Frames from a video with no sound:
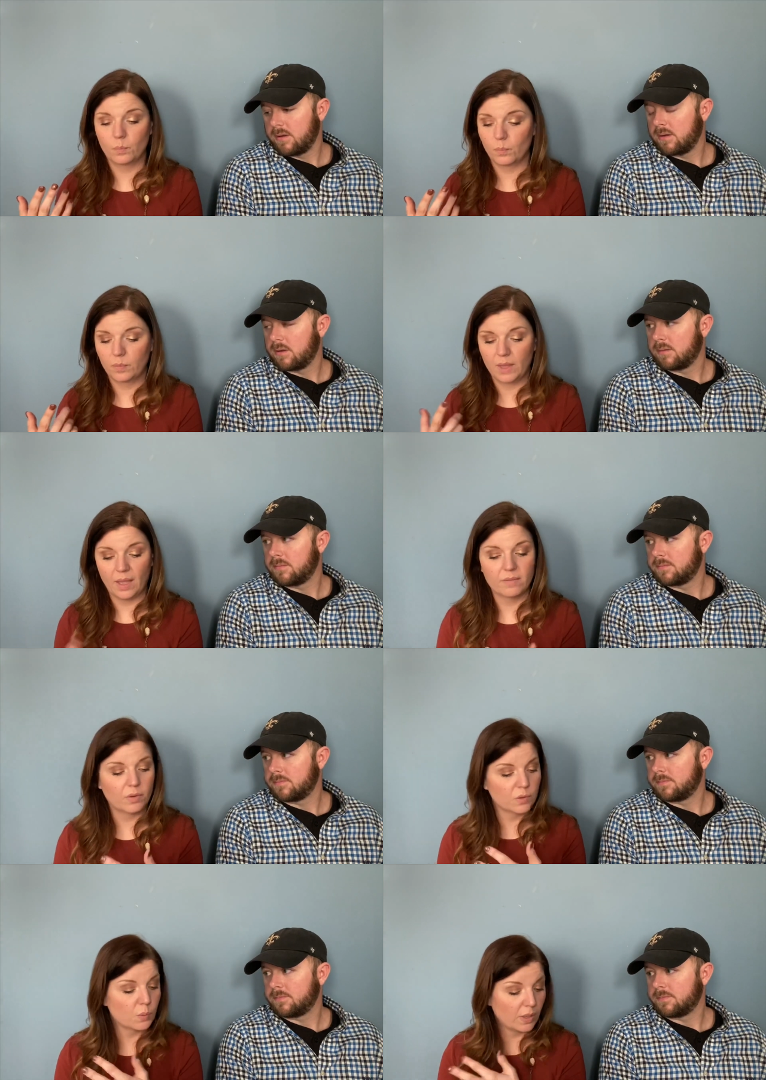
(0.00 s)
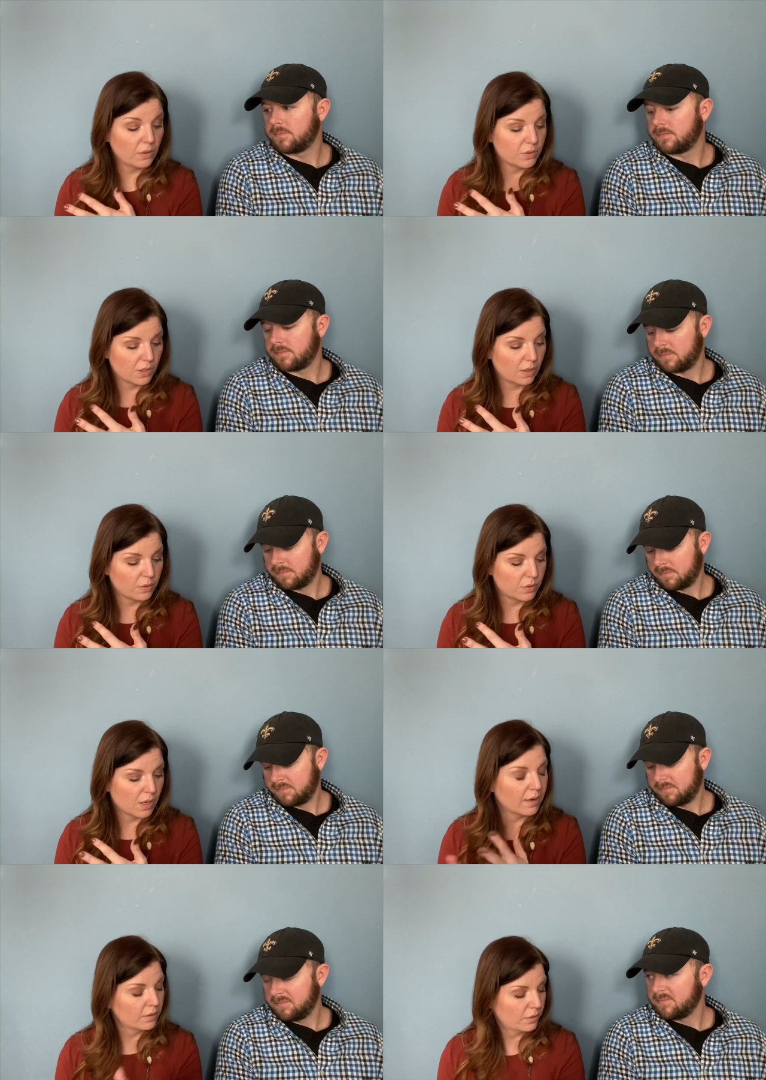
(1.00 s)
Speaker 1: The the headphones we used those
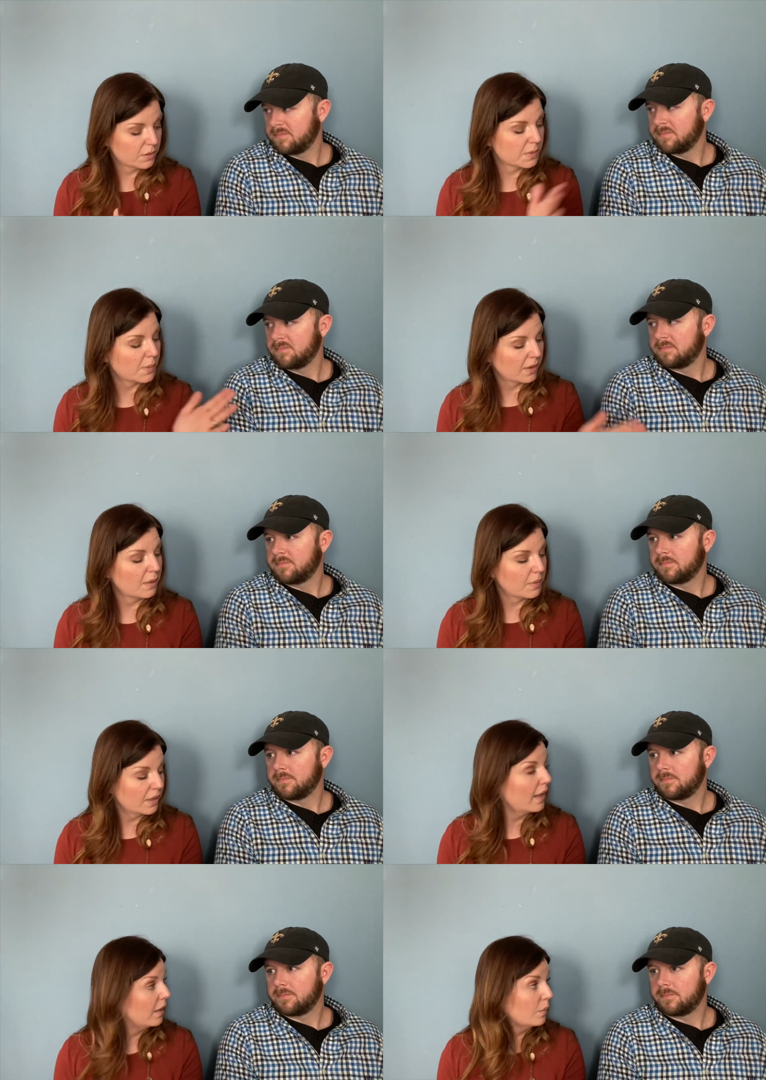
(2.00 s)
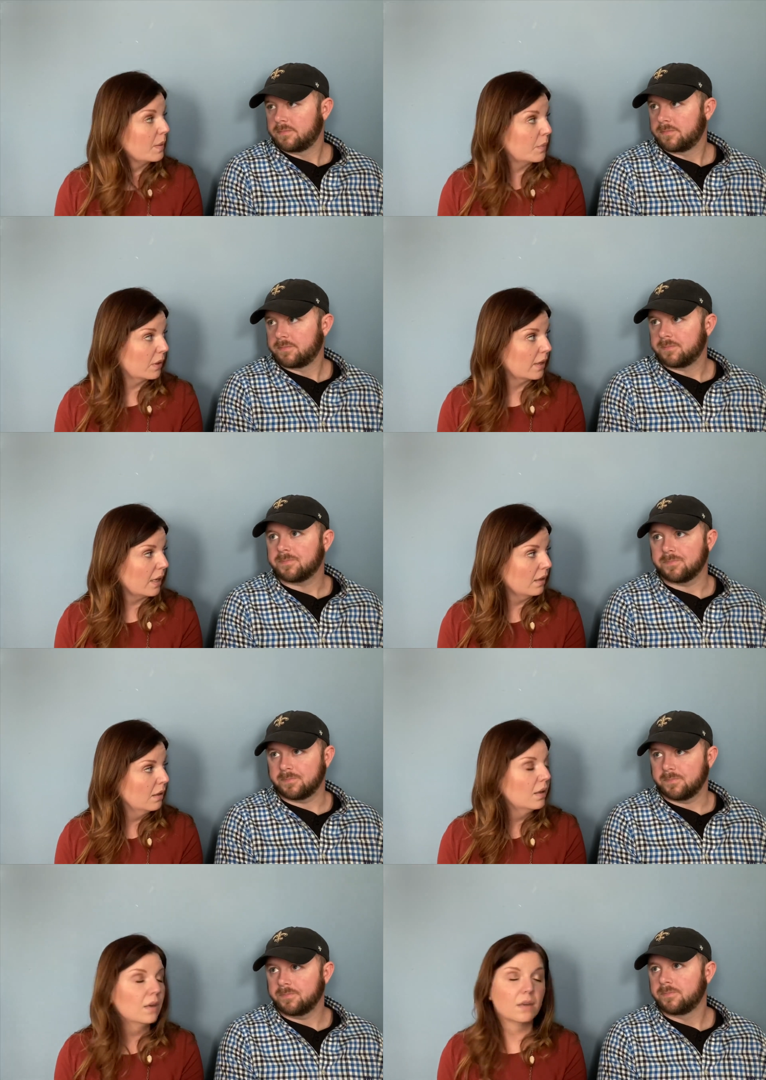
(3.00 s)
not at the Christmas party, but at the Halloween party
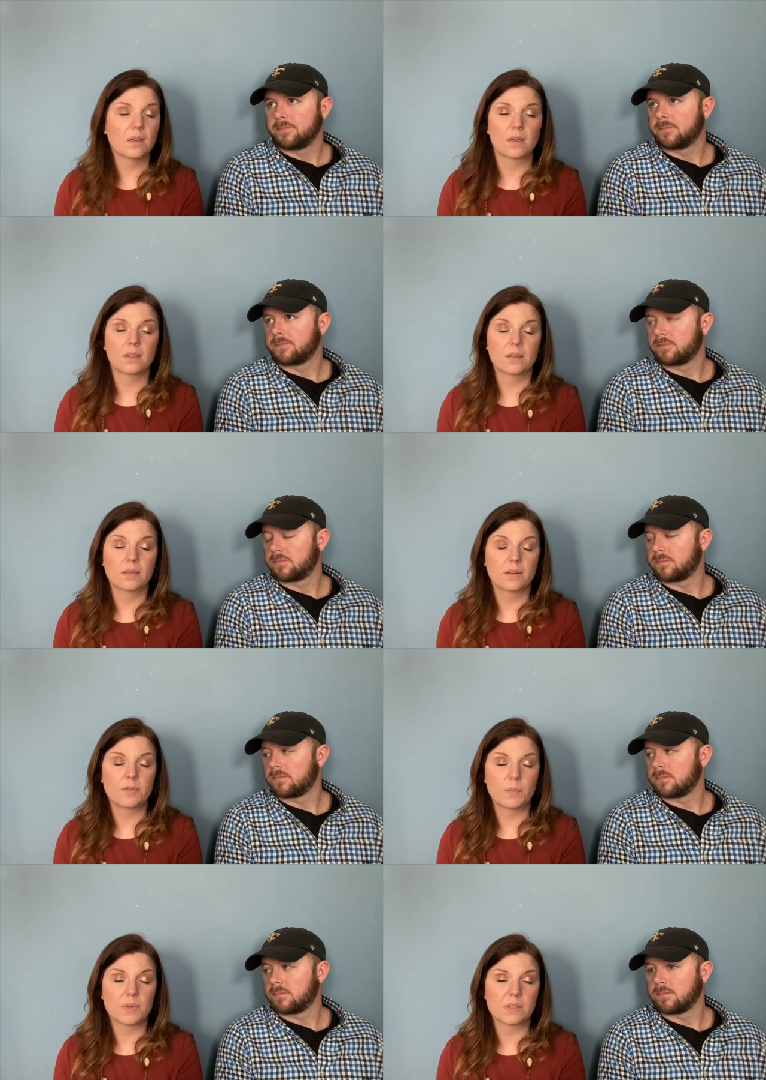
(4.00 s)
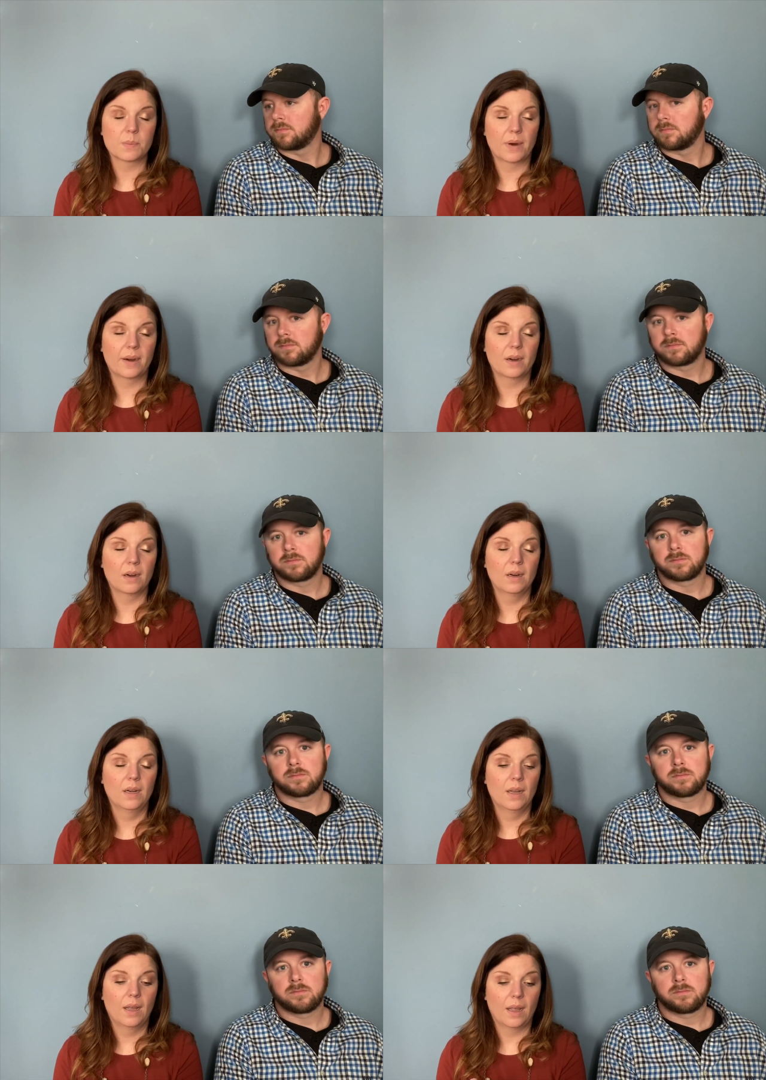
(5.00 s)
mm-hmm. uh, a few months prior.
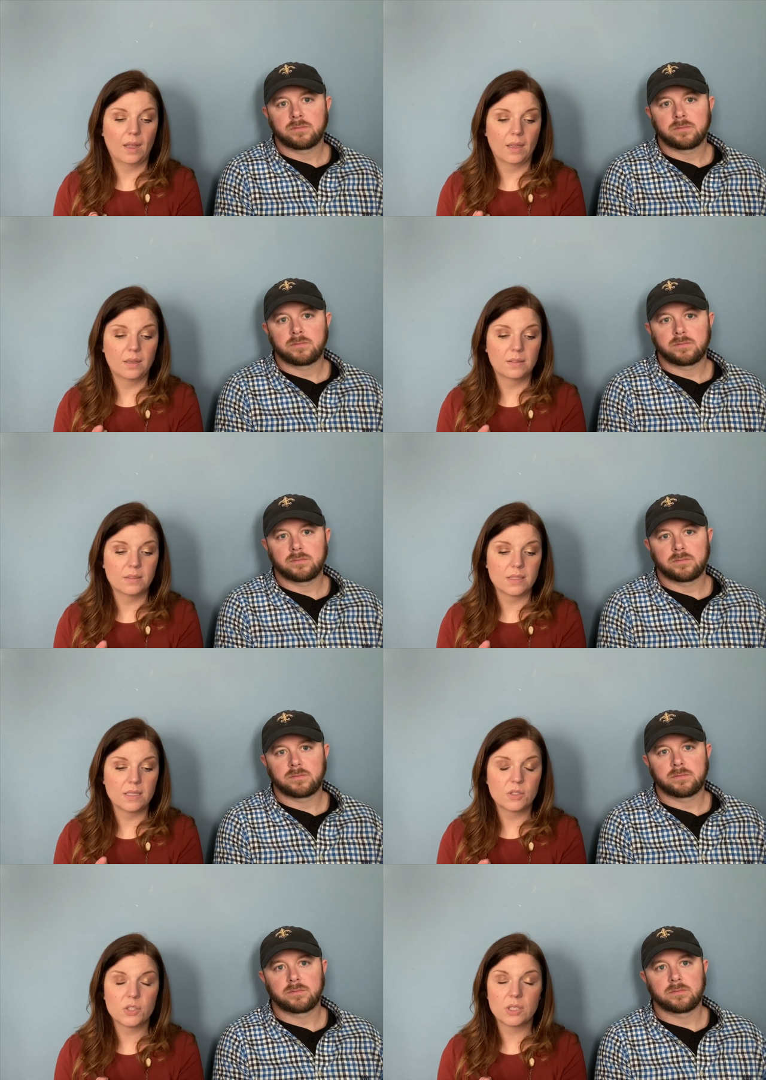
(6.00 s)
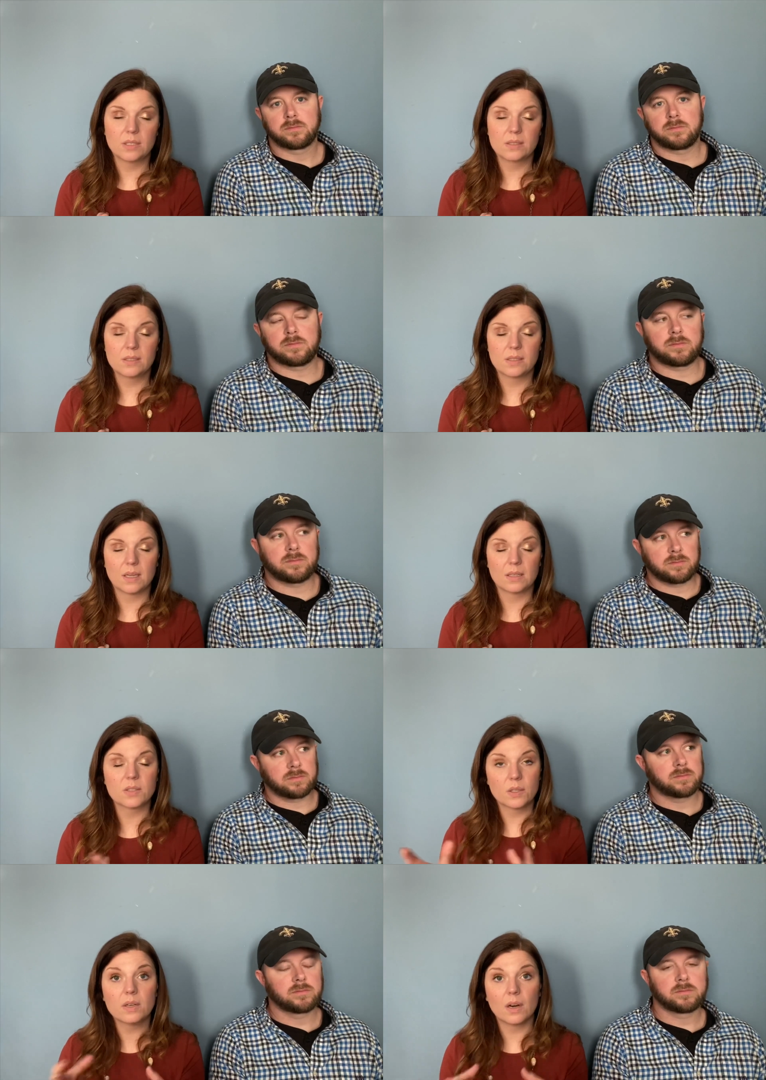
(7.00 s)
And it's just uh,
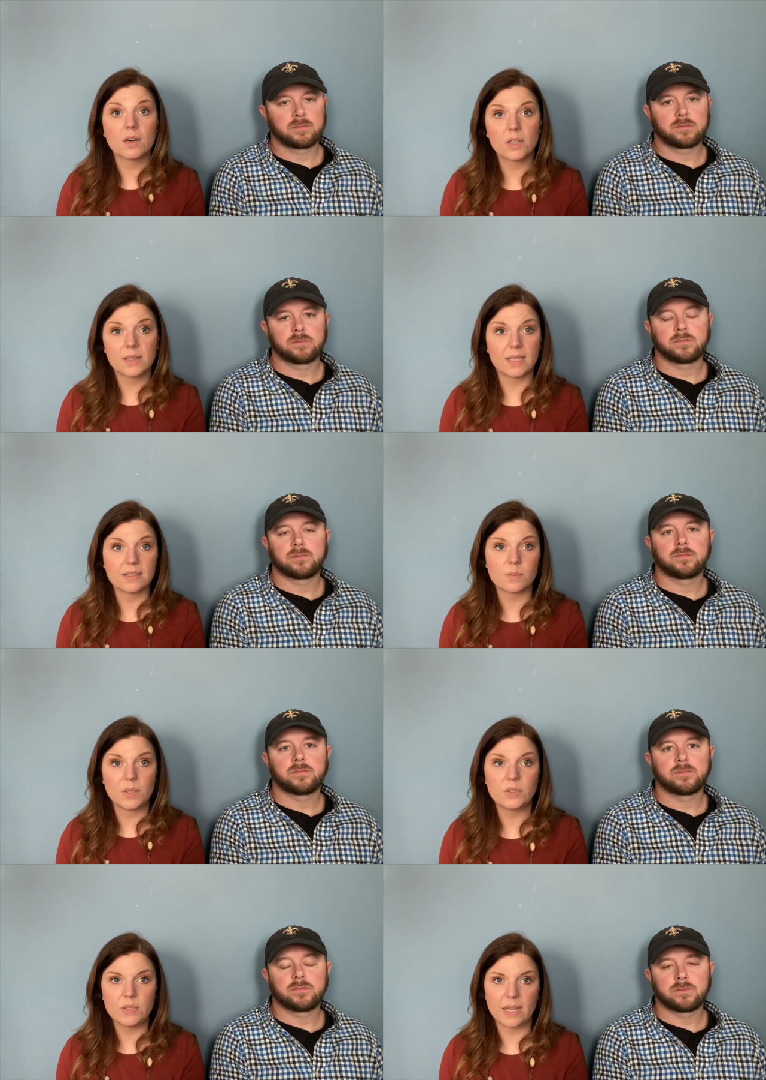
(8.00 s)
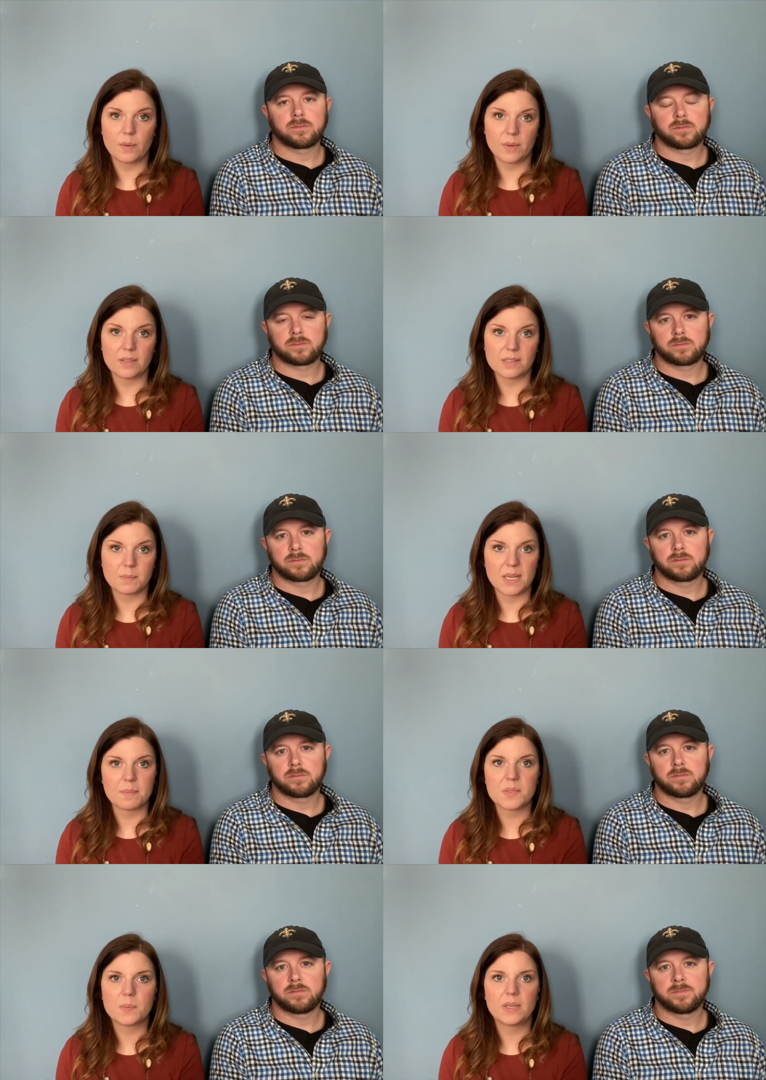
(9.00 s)
so there are good things, and we do take it with us
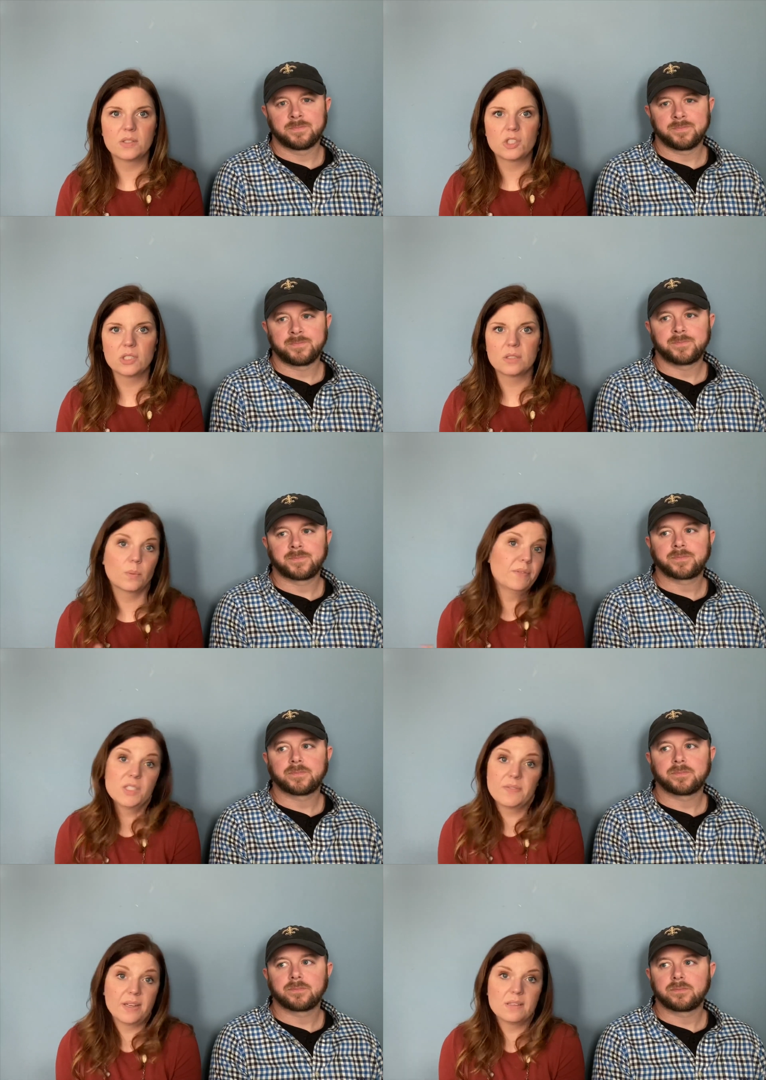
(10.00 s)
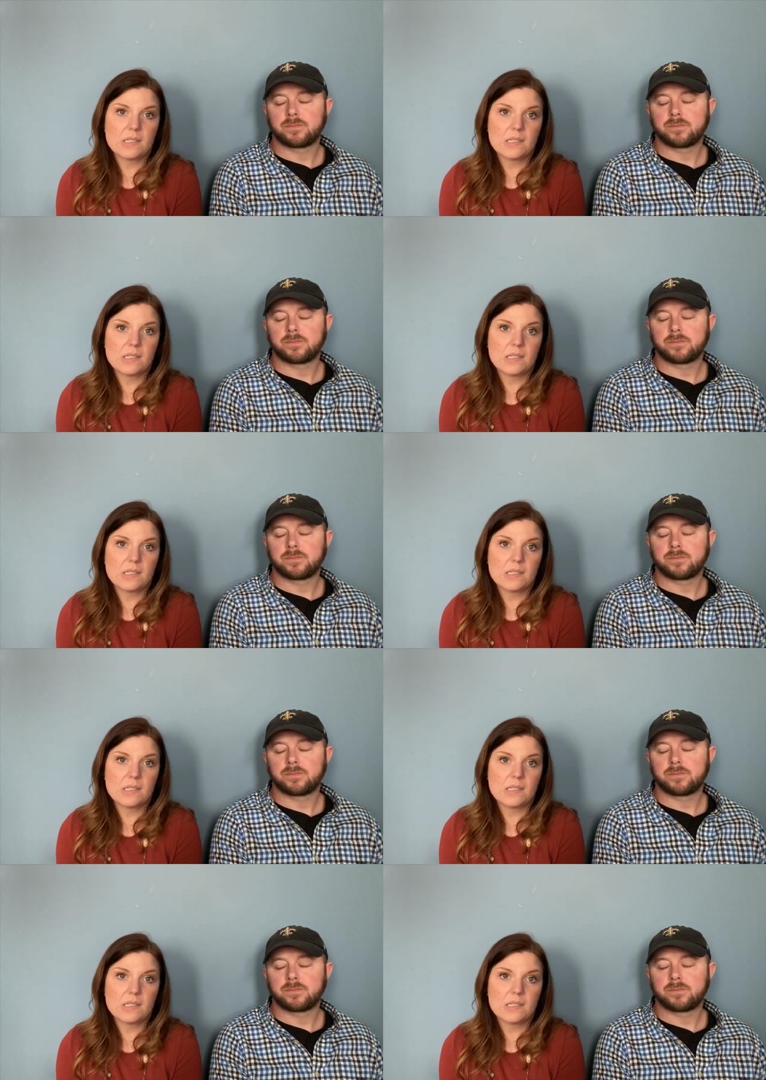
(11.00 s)
sometimes. But it's just we've just found it's